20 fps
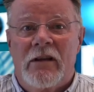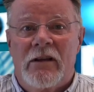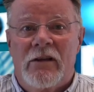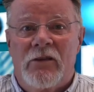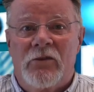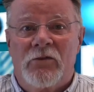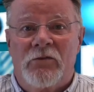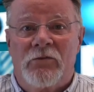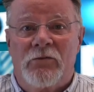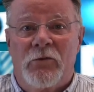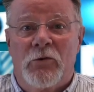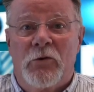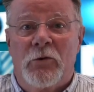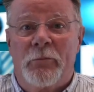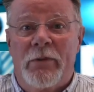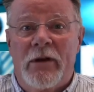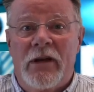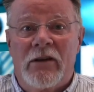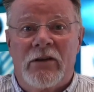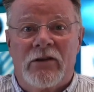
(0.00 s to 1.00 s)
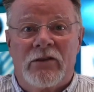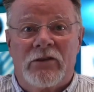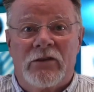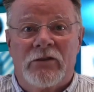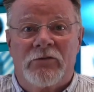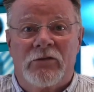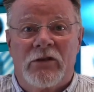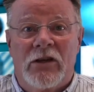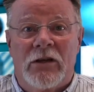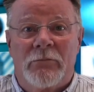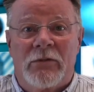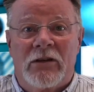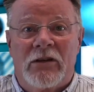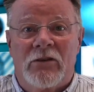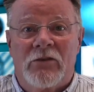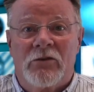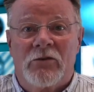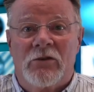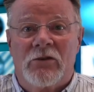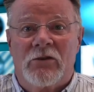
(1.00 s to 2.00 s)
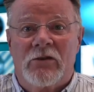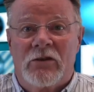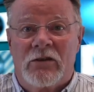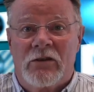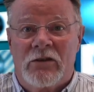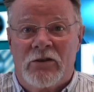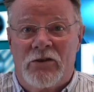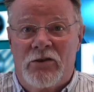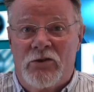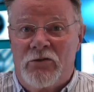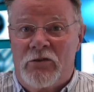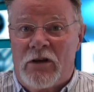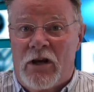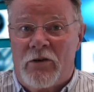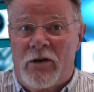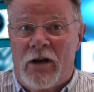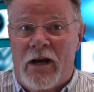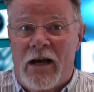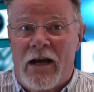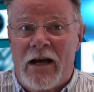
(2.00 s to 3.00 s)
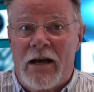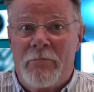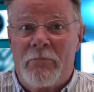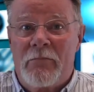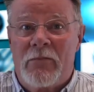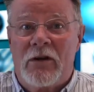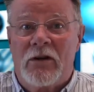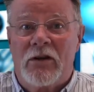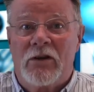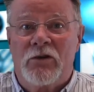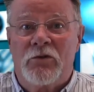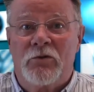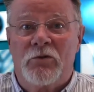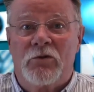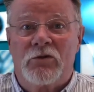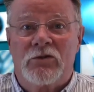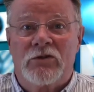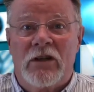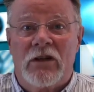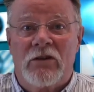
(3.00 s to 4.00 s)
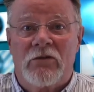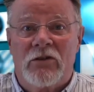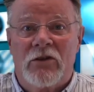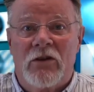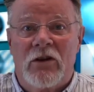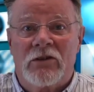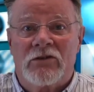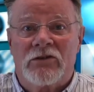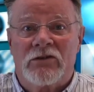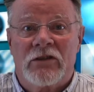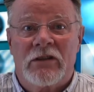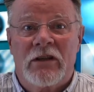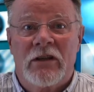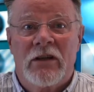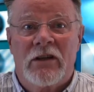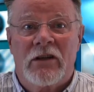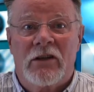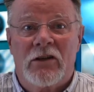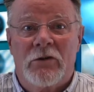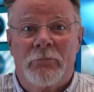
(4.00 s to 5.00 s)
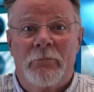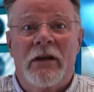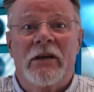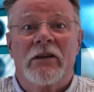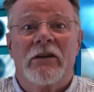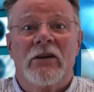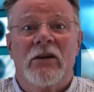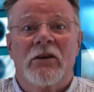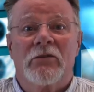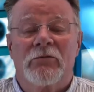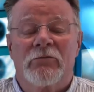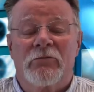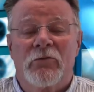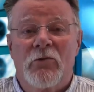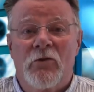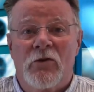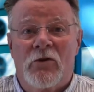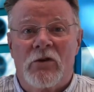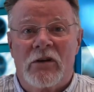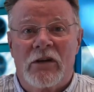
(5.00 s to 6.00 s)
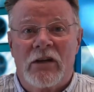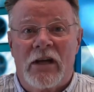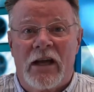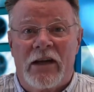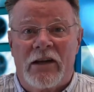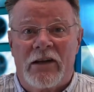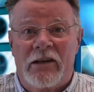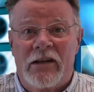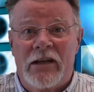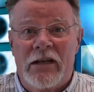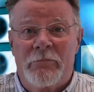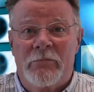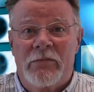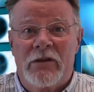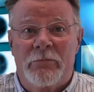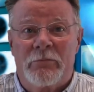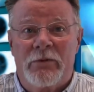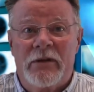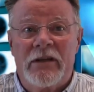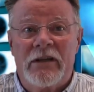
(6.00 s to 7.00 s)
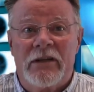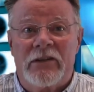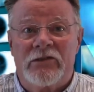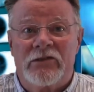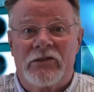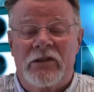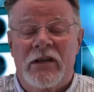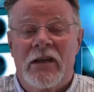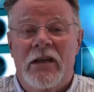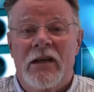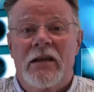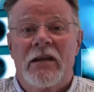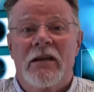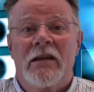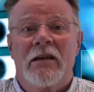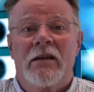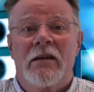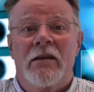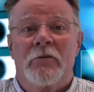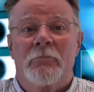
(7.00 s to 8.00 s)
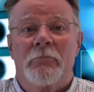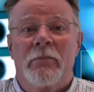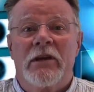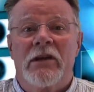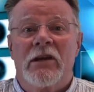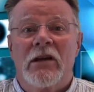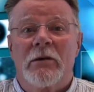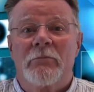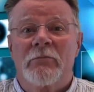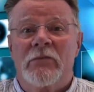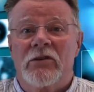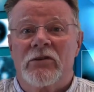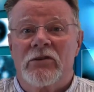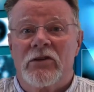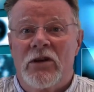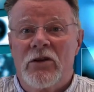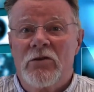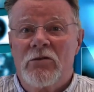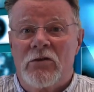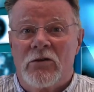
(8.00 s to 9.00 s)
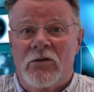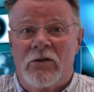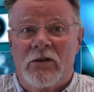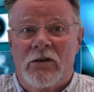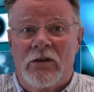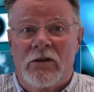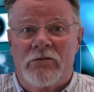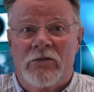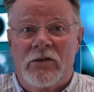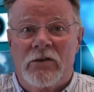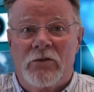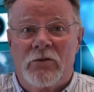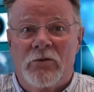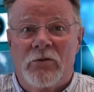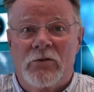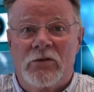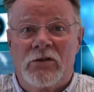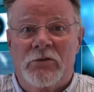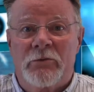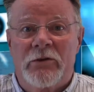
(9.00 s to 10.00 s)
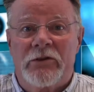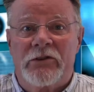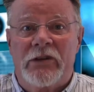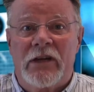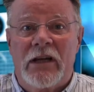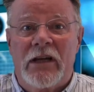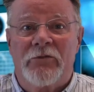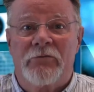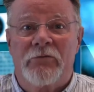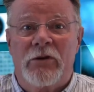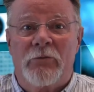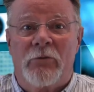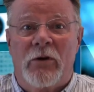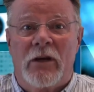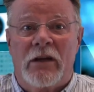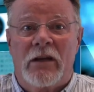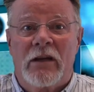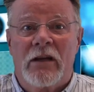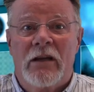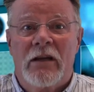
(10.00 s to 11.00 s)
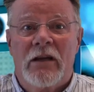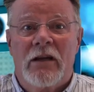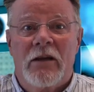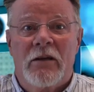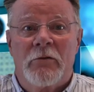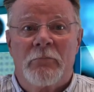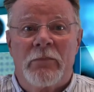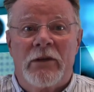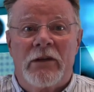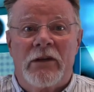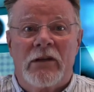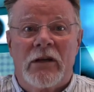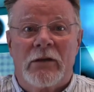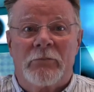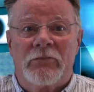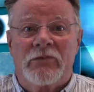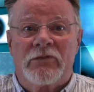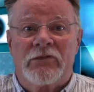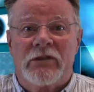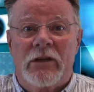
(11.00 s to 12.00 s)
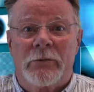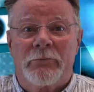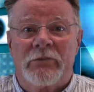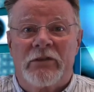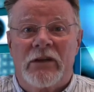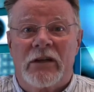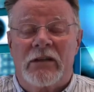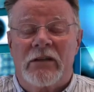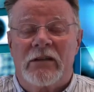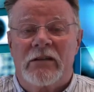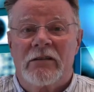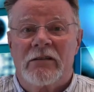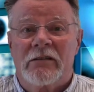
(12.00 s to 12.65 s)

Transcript: The four pillars of common law, do no harm, cause no loss, commit no fraud, and keep the peace, become the total of the law to which everyone becomes subject.